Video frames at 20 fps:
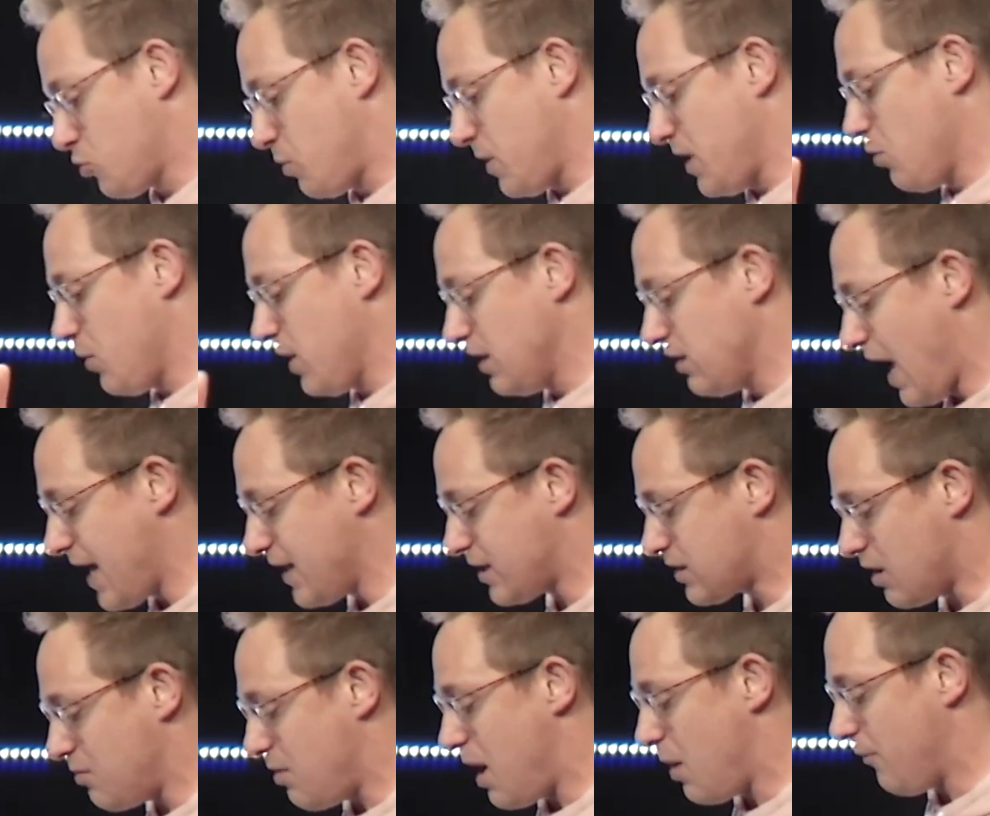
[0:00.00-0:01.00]
We, we laced
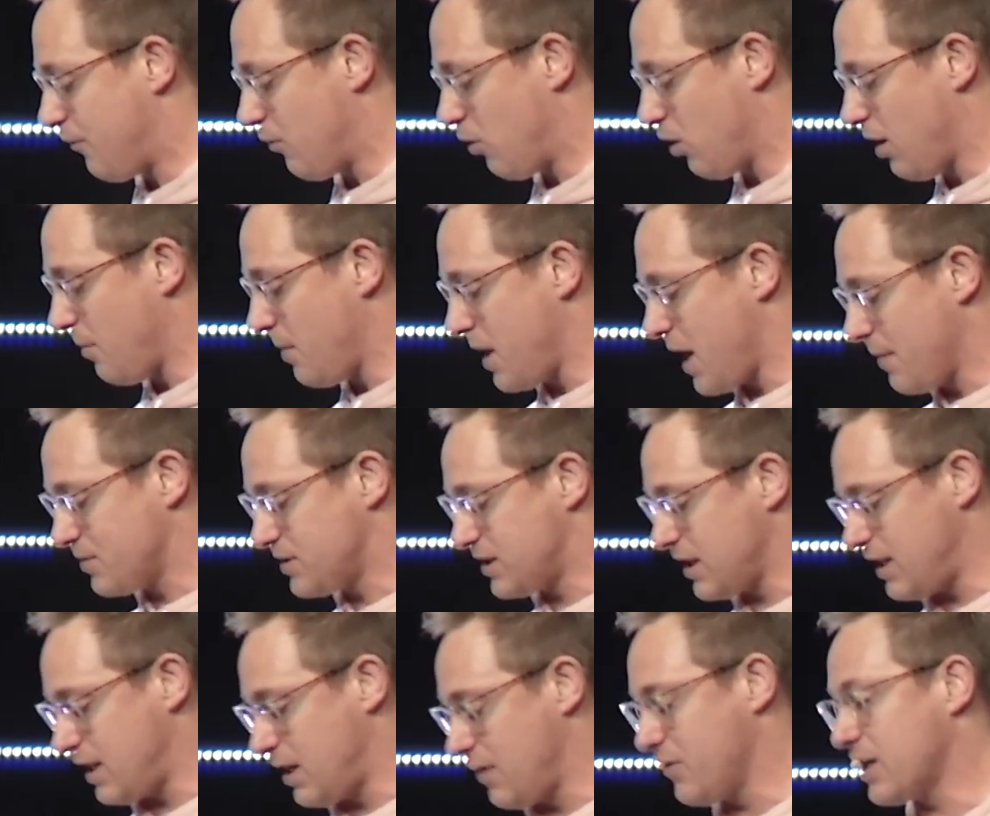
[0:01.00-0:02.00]
them up for him, and I'm
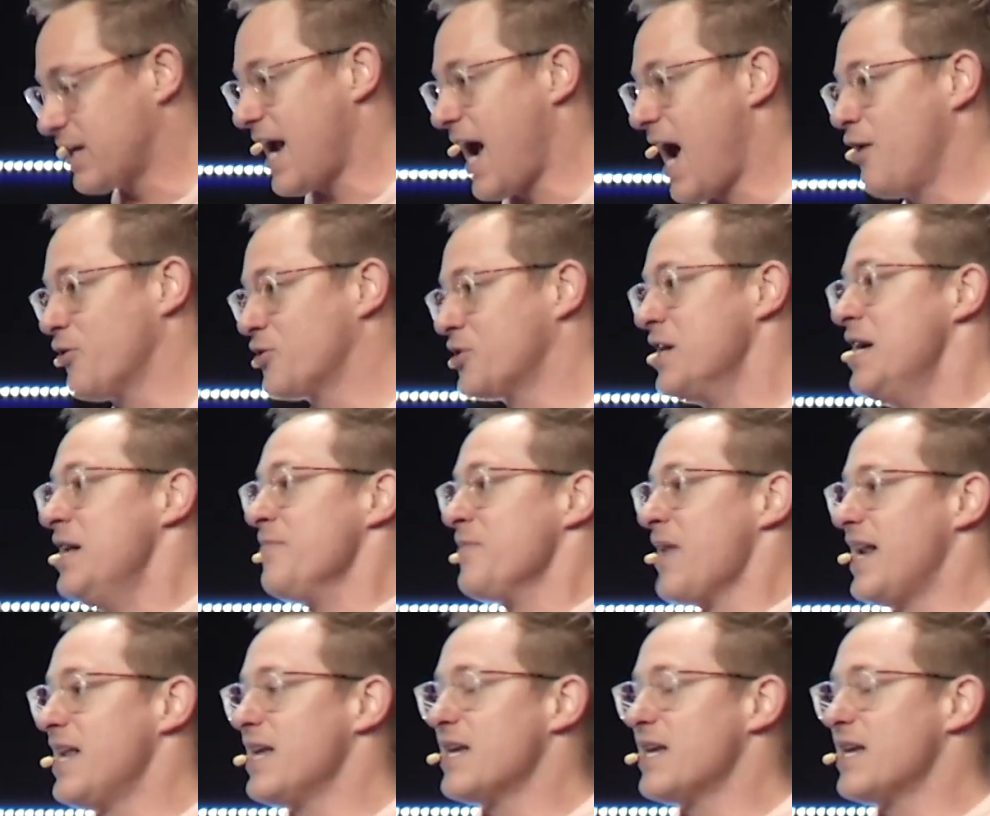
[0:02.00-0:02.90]
sitting on the couch, and he